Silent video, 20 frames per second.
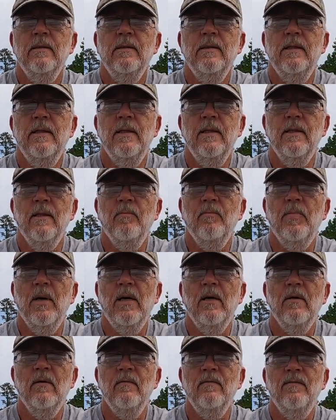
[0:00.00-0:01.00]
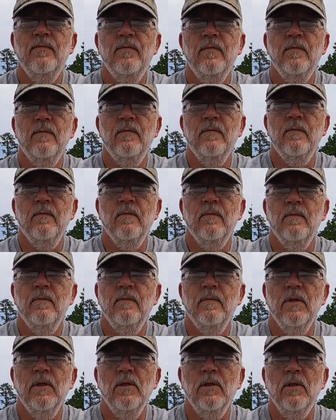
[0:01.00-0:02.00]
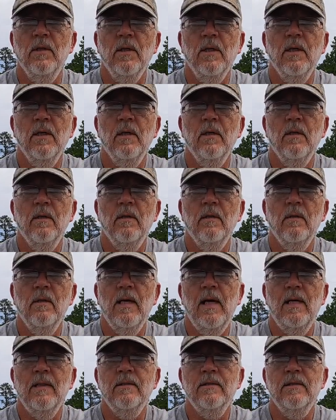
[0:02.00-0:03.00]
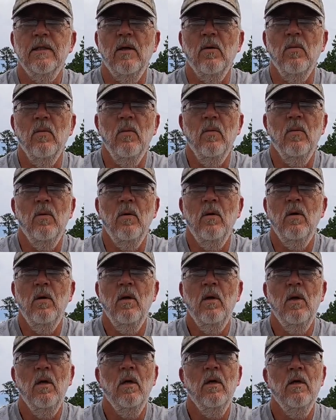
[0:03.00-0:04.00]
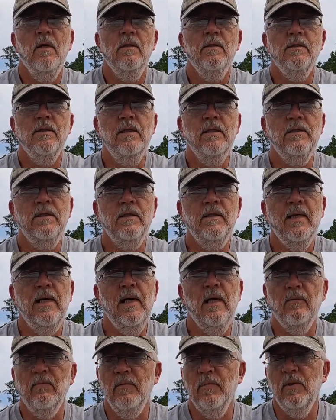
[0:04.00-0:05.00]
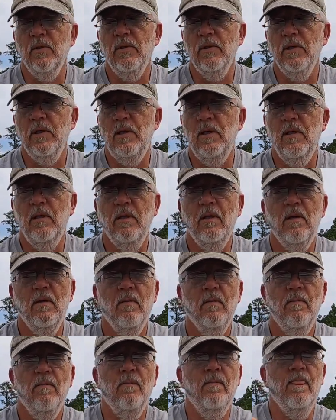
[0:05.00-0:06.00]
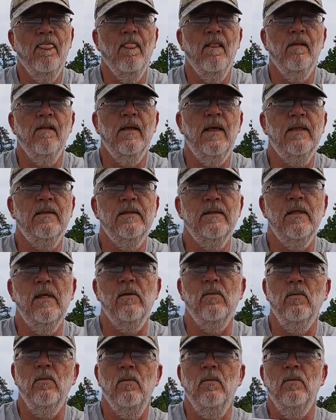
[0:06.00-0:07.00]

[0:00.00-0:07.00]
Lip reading: Get it above the hook, like so. Cinch it down real good, like so.